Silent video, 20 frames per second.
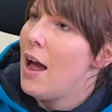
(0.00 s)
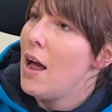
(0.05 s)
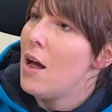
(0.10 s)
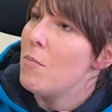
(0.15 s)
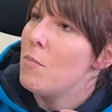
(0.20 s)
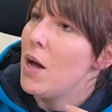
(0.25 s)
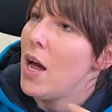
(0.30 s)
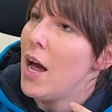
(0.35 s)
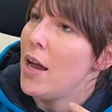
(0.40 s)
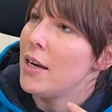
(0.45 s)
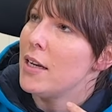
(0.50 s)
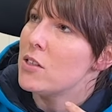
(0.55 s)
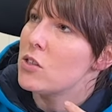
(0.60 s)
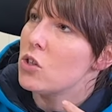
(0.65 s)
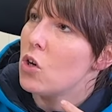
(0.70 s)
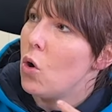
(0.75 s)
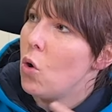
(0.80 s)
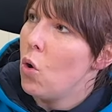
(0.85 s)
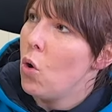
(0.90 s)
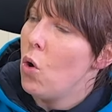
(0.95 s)
um, and it's
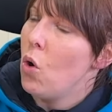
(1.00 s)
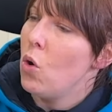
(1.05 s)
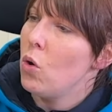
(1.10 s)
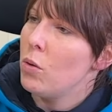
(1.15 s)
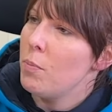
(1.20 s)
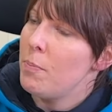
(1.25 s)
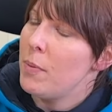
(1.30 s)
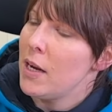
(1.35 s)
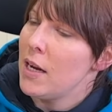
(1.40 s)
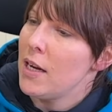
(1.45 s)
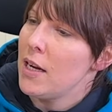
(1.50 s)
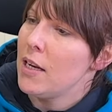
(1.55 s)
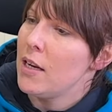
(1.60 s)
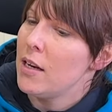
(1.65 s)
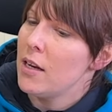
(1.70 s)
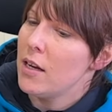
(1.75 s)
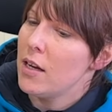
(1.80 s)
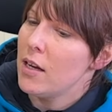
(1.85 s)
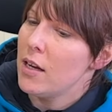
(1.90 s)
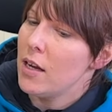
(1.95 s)
all
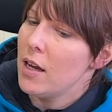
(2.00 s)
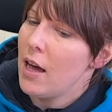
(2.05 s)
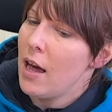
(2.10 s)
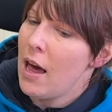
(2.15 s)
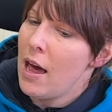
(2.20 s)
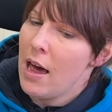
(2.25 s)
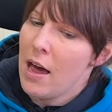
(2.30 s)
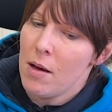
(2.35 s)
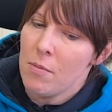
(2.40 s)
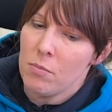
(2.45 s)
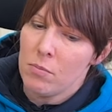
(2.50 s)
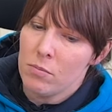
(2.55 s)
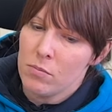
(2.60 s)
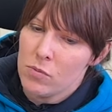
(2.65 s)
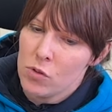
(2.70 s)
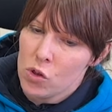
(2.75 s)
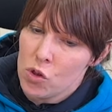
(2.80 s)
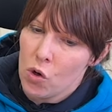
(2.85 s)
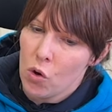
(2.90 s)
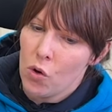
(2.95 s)
been um,
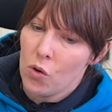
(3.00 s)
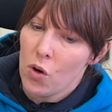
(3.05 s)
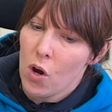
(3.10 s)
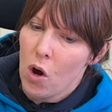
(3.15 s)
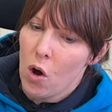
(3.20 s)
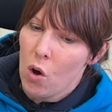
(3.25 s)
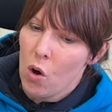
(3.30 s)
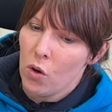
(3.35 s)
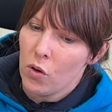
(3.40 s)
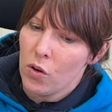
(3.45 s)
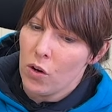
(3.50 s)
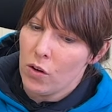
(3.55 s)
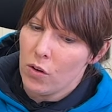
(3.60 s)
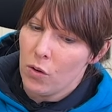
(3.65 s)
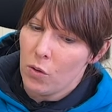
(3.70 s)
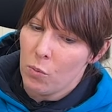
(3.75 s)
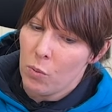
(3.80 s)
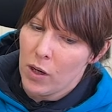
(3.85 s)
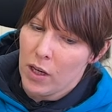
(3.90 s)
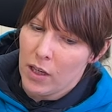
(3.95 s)
done on
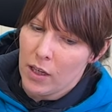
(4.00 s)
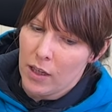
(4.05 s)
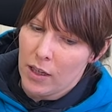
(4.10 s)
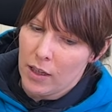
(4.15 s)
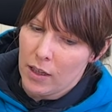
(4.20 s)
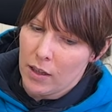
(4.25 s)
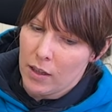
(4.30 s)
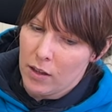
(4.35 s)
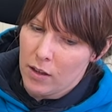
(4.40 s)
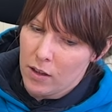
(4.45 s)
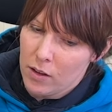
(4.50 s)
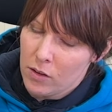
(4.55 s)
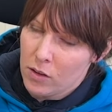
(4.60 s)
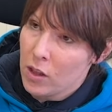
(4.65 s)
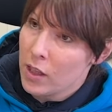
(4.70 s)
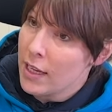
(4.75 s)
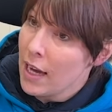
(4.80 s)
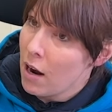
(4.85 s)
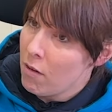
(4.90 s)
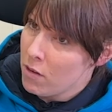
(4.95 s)
we
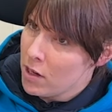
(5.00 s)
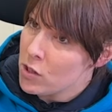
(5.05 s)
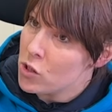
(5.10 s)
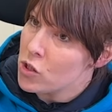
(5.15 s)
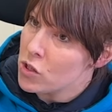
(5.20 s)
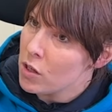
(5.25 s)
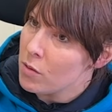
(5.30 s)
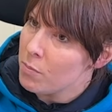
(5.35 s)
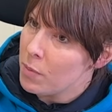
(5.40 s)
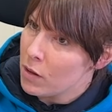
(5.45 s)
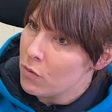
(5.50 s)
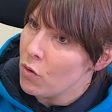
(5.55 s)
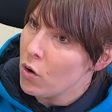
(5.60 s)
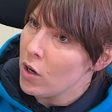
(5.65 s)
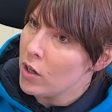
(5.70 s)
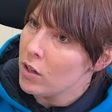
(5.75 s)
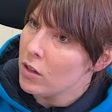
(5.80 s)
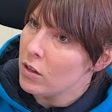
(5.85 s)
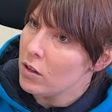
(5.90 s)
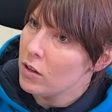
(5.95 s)
the garage that Big
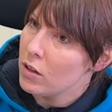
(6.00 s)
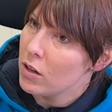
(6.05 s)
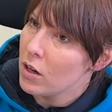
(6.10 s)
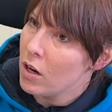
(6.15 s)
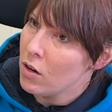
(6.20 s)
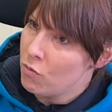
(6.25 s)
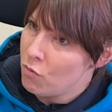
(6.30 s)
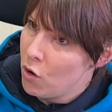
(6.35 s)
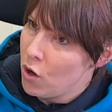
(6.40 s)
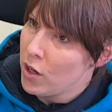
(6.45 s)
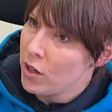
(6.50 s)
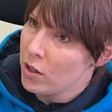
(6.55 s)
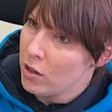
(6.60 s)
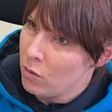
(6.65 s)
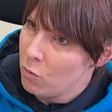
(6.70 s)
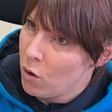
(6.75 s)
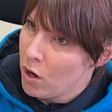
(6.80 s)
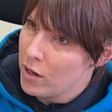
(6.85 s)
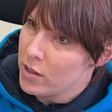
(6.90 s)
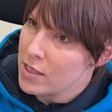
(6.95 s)
Roy and Roy
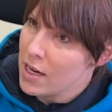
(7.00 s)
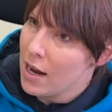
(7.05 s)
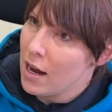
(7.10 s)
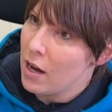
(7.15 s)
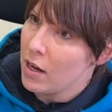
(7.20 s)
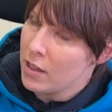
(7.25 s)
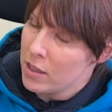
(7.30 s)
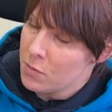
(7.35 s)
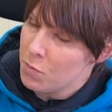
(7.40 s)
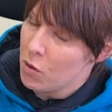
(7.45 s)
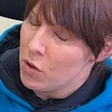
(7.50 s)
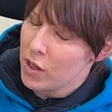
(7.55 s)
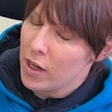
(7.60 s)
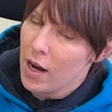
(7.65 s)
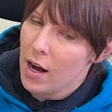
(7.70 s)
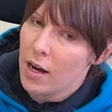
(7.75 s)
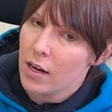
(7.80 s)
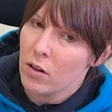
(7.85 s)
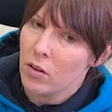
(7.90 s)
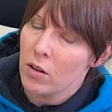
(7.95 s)
worked at and his brother
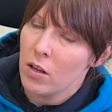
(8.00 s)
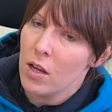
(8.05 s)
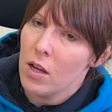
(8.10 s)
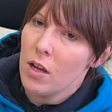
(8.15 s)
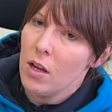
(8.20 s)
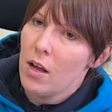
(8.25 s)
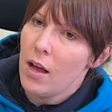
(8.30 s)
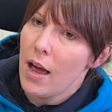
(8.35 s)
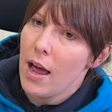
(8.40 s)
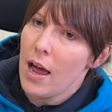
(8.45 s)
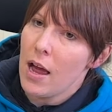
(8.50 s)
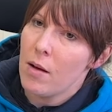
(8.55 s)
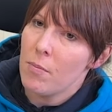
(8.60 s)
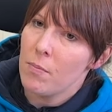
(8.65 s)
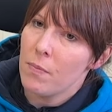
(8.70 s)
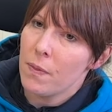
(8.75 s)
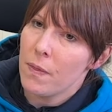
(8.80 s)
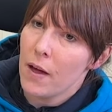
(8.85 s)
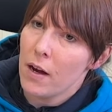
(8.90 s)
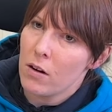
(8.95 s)
Kyle.
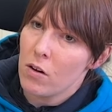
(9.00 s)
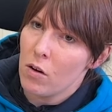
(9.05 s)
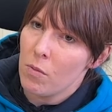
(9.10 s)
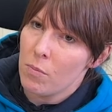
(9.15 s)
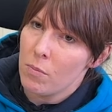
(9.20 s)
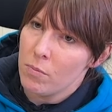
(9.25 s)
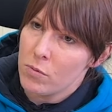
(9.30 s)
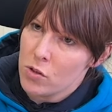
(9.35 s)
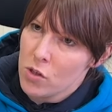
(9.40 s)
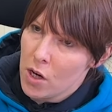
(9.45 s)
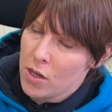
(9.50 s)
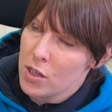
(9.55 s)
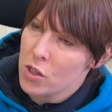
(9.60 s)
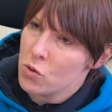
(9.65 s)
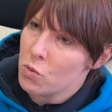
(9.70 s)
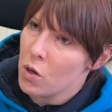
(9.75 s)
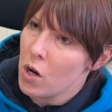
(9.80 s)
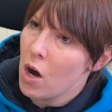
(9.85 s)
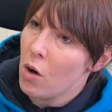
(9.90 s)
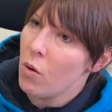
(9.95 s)
Um, that got turned
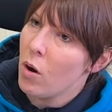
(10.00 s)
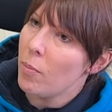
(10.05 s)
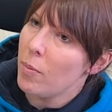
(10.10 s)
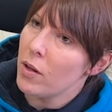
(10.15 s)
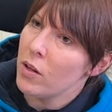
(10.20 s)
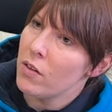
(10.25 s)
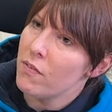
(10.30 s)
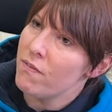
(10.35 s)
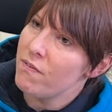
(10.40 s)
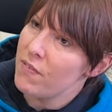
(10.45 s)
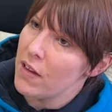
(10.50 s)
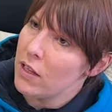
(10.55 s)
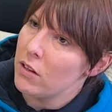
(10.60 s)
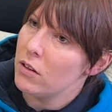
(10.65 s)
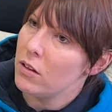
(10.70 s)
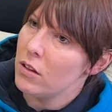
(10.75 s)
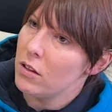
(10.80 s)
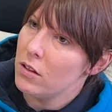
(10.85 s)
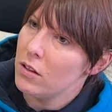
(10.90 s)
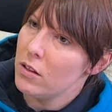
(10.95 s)
into a co-op, and the
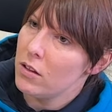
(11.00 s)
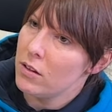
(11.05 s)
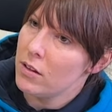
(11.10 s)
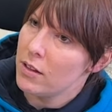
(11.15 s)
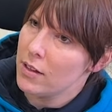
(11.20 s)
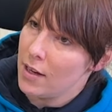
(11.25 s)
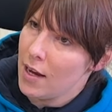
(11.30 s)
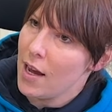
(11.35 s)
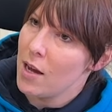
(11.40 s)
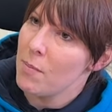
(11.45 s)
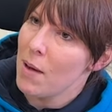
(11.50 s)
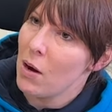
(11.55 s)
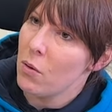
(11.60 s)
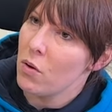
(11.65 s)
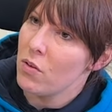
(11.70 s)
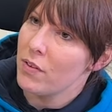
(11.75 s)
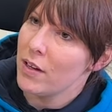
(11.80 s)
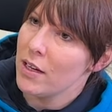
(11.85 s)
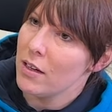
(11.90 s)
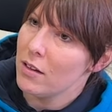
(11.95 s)
fill that came
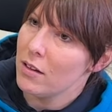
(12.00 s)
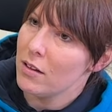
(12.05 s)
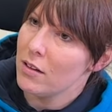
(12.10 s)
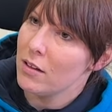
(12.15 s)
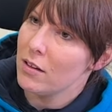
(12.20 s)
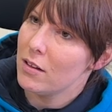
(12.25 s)
out of it